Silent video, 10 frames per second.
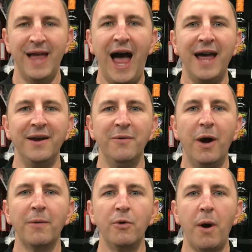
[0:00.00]
Hi,
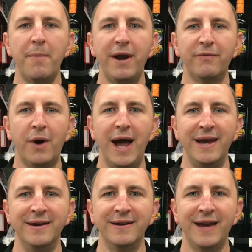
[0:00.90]
welcome to 1 Minute of
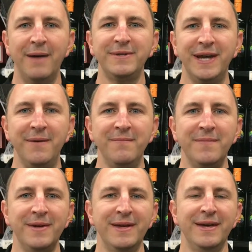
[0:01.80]
Wine. I'm Tim.
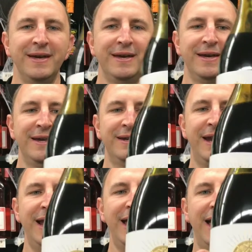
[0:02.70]

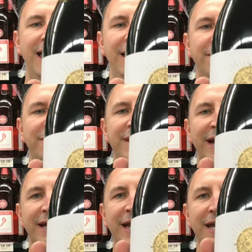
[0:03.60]
Today I have
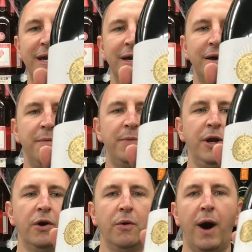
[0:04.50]
Technique
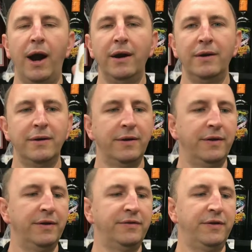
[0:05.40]
Pinot Noir.
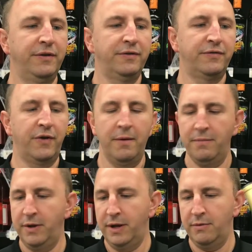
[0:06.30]
This is from
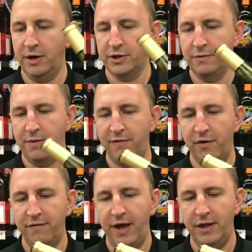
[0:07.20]
the Russian River
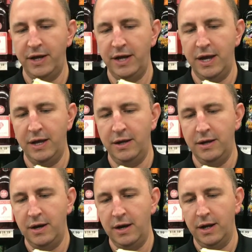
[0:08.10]
Valley
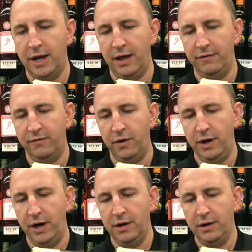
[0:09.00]
in
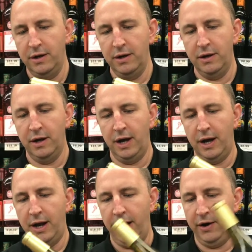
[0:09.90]
California,
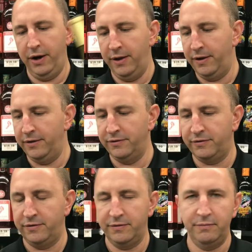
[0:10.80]
an area that
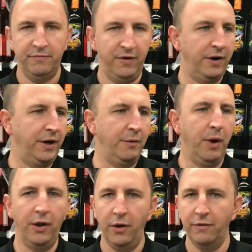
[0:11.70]
is very
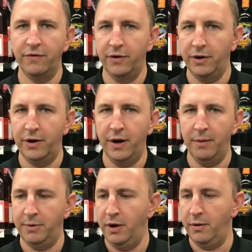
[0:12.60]
well known for their
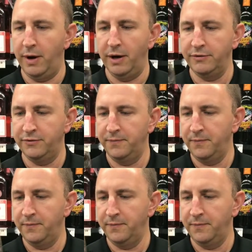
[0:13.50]
Pinot Noirs.